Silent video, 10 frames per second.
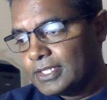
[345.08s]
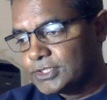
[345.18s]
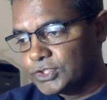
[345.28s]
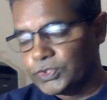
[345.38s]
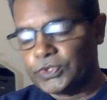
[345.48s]

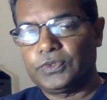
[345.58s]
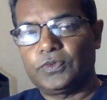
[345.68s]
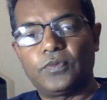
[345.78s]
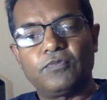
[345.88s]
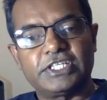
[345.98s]

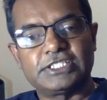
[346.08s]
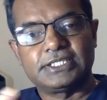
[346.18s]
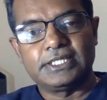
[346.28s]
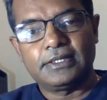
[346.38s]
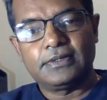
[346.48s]
So first
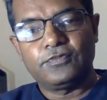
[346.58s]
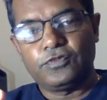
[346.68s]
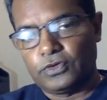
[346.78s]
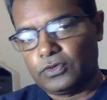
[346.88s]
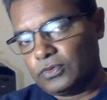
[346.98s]
thing,
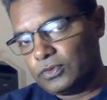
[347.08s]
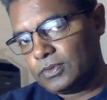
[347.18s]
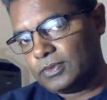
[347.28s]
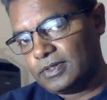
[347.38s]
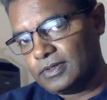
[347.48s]

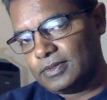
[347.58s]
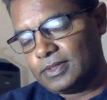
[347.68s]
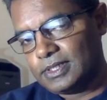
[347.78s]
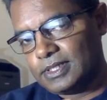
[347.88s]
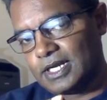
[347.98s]
for
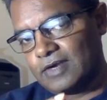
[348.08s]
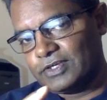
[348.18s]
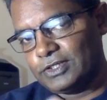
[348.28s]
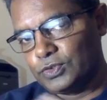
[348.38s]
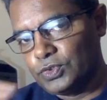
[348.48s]

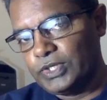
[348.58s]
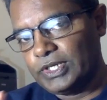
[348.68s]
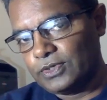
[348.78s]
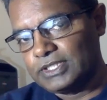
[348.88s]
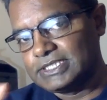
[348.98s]
after you're
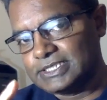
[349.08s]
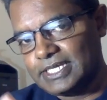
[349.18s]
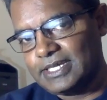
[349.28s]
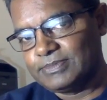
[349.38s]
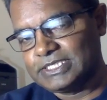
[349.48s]
doing all this
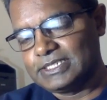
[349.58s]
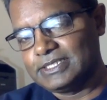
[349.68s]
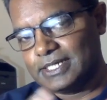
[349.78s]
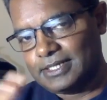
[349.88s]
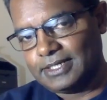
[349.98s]

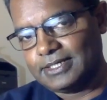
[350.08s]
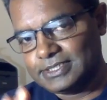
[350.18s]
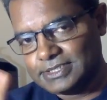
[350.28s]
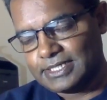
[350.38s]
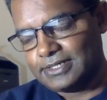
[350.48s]
AMC and
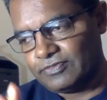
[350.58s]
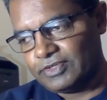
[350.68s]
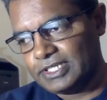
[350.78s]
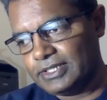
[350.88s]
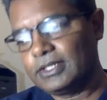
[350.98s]
English and
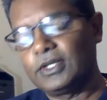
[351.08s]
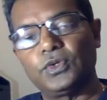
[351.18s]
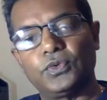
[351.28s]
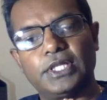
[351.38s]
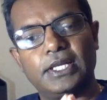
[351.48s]
everything,
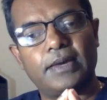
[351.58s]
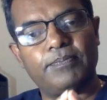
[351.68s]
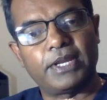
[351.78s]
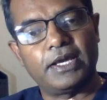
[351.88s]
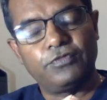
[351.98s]
you then
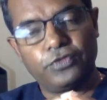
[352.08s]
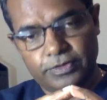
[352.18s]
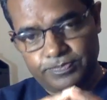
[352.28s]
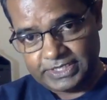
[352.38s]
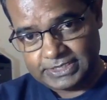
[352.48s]
apply for
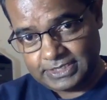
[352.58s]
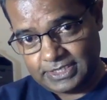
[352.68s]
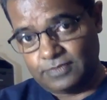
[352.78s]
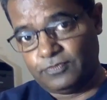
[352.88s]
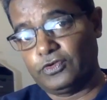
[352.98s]
a
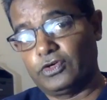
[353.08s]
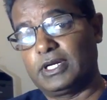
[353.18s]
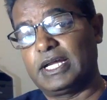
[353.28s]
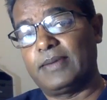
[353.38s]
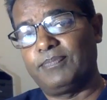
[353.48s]
pesky.
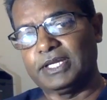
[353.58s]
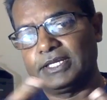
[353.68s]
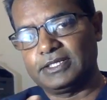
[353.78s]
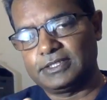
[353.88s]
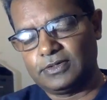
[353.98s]
For
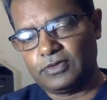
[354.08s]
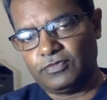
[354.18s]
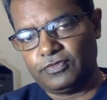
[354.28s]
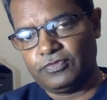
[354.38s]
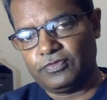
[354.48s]
application
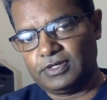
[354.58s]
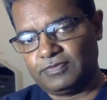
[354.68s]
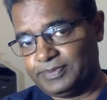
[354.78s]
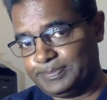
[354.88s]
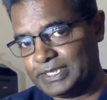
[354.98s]

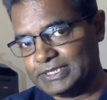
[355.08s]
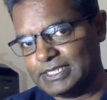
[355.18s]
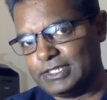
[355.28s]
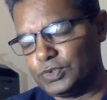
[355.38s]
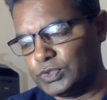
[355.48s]
of
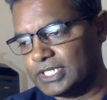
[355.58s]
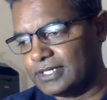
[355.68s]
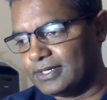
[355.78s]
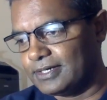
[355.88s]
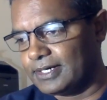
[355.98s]
pesky, you
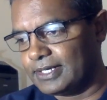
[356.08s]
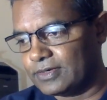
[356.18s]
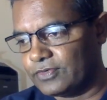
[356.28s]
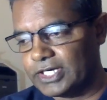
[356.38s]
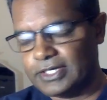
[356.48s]
generally
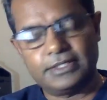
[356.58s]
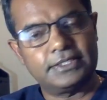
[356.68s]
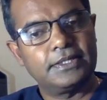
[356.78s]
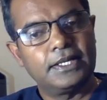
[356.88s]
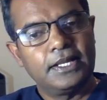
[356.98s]
required